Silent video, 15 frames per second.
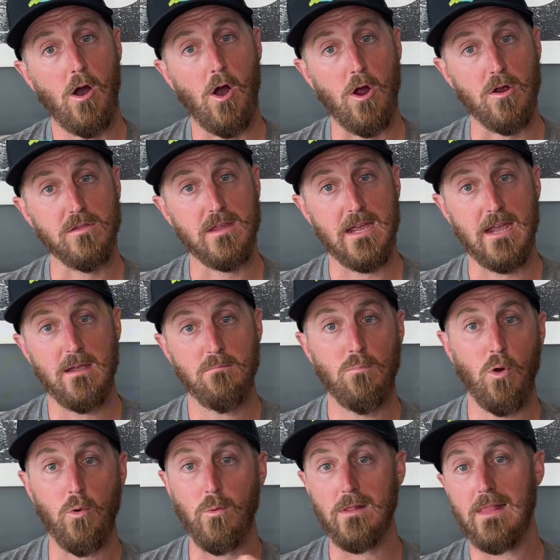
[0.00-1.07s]
Are they
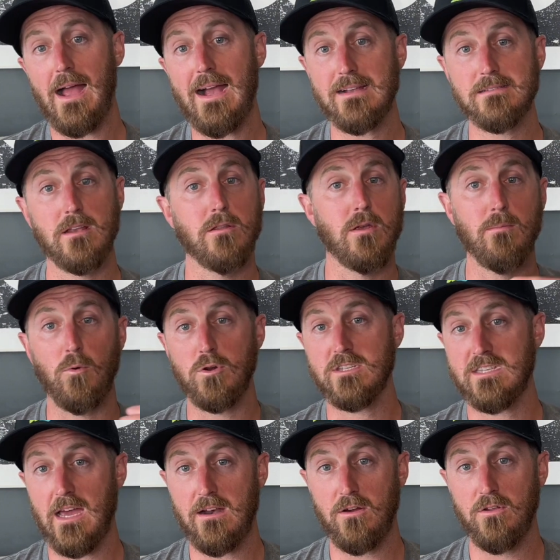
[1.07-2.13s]
more relaxed? Are they more
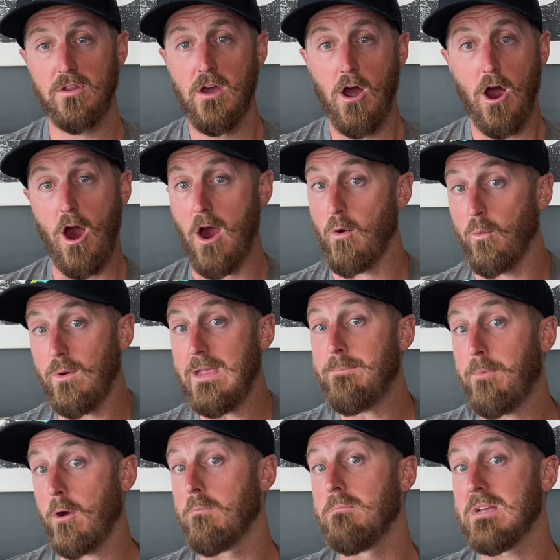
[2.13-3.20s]
settled? Are we
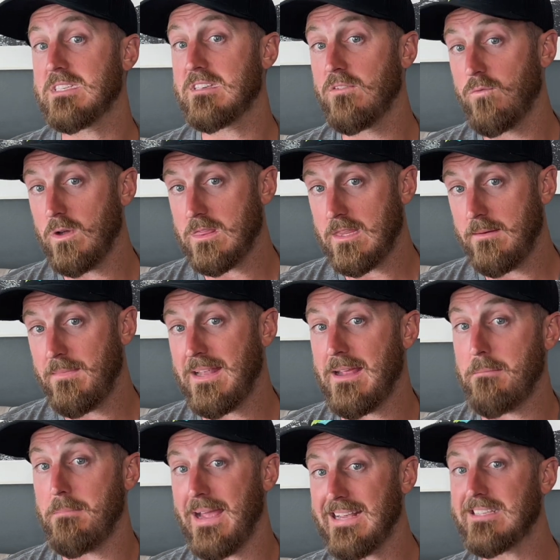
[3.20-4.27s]
permissive with them and
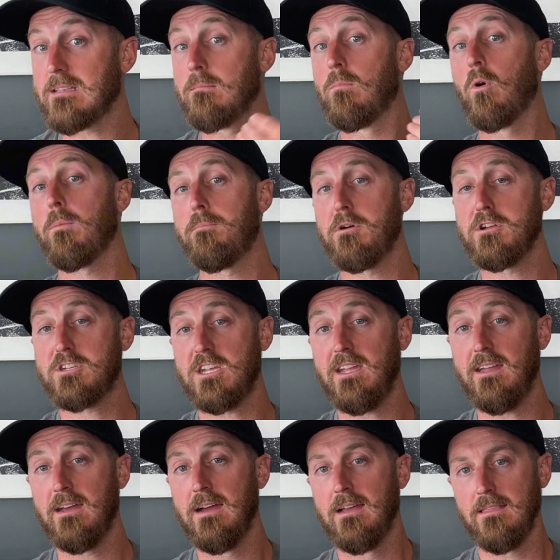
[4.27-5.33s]
it makes them more
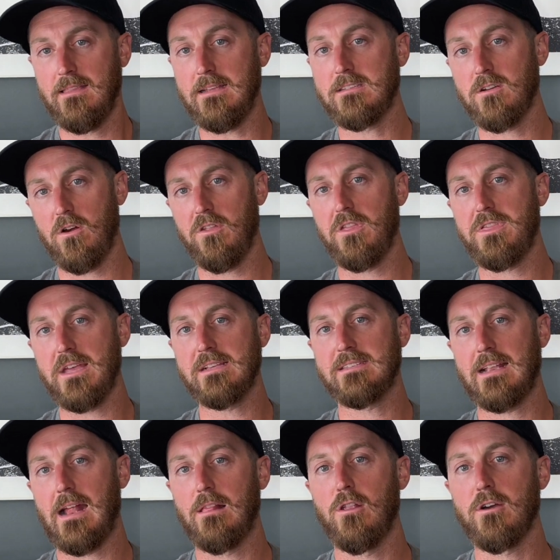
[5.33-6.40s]
pushy? These are all the things
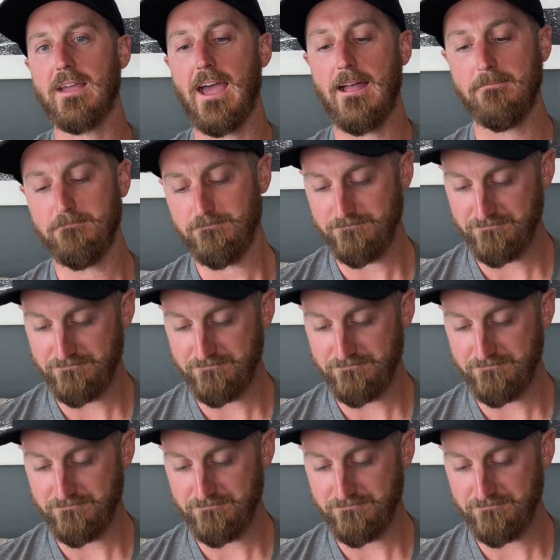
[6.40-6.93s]
that I look at.